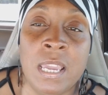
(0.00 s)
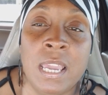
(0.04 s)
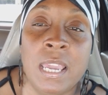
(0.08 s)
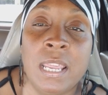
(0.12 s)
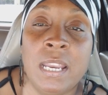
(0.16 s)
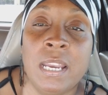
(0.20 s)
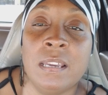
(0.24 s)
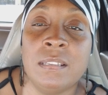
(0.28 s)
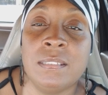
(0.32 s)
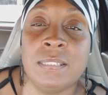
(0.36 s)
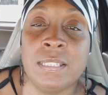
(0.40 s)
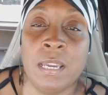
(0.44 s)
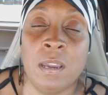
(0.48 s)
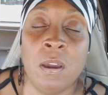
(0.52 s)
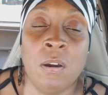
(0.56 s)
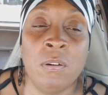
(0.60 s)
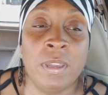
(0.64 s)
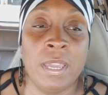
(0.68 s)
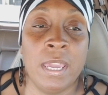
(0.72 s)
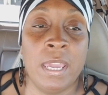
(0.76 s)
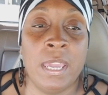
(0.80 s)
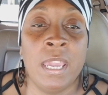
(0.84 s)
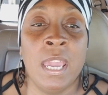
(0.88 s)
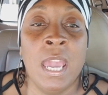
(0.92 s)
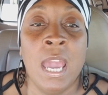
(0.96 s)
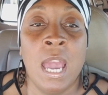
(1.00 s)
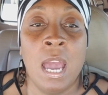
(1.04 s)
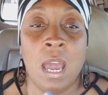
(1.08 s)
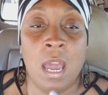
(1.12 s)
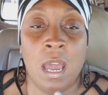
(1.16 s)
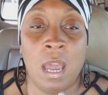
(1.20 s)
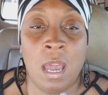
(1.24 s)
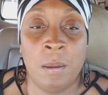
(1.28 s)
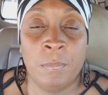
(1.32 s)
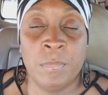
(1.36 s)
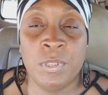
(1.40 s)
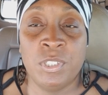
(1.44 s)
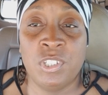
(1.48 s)
And I was like, okay,
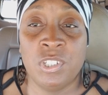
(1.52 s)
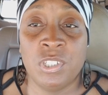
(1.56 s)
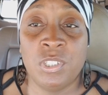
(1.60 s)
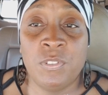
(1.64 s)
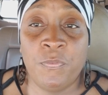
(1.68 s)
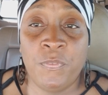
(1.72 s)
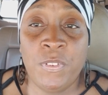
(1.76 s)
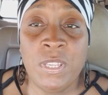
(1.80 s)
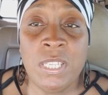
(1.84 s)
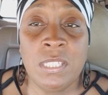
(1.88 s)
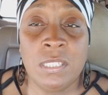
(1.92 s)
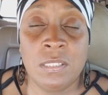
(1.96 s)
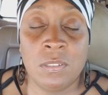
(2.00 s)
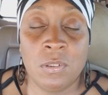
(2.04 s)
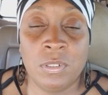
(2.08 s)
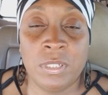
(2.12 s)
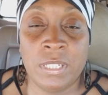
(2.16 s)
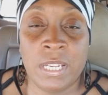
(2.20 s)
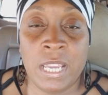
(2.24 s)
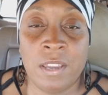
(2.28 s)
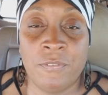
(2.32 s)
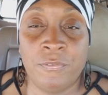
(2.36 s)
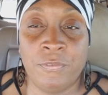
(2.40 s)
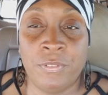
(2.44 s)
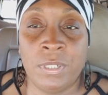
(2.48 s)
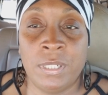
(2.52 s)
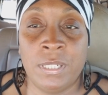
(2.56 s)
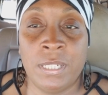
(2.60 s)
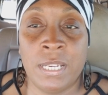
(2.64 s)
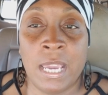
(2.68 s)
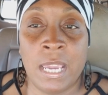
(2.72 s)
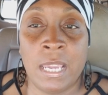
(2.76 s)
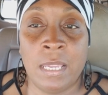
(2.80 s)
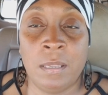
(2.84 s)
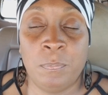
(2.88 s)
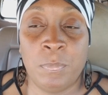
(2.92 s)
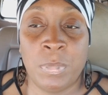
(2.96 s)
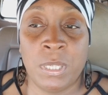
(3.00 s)
I'm gonna just feast on that for the
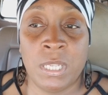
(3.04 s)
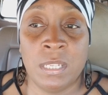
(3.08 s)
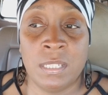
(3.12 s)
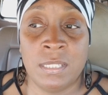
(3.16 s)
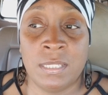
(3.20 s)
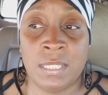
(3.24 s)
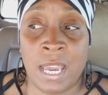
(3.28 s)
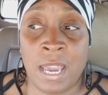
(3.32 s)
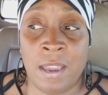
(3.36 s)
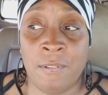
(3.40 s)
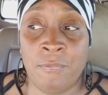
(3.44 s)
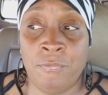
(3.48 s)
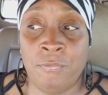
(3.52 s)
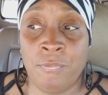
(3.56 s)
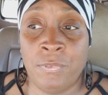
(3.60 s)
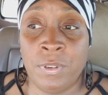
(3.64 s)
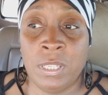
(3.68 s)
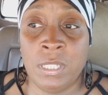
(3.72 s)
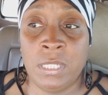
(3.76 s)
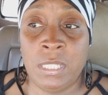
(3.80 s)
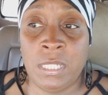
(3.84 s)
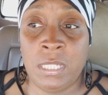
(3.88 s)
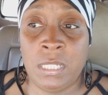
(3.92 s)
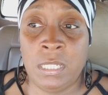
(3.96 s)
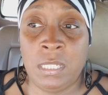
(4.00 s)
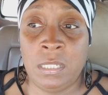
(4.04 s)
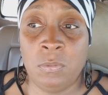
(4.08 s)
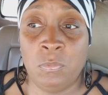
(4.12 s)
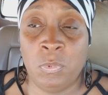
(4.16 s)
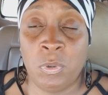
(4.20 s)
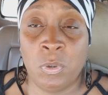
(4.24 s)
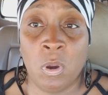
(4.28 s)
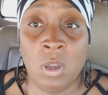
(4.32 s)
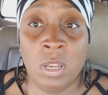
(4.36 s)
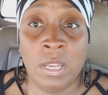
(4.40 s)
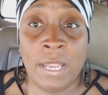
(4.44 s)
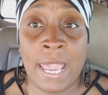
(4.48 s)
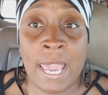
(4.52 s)
night because I really,
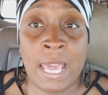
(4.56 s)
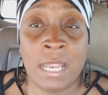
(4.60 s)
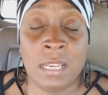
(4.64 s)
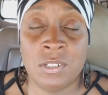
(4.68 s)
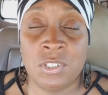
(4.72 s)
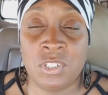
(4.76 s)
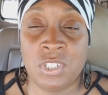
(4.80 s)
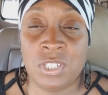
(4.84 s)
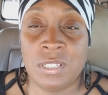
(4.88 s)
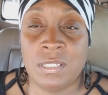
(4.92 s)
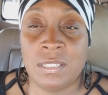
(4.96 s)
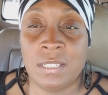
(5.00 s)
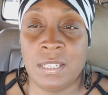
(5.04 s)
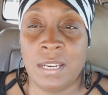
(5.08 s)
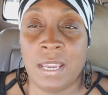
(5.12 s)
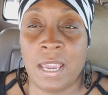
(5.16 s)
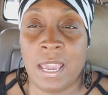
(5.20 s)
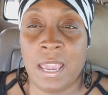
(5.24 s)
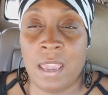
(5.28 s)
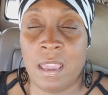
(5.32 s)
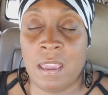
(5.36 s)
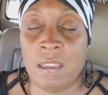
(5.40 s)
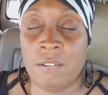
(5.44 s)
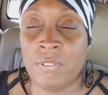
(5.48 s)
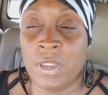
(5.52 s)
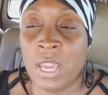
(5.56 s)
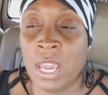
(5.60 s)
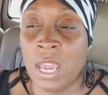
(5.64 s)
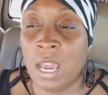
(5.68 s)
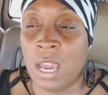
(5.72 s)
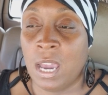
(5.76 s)
with all the allergies that I have,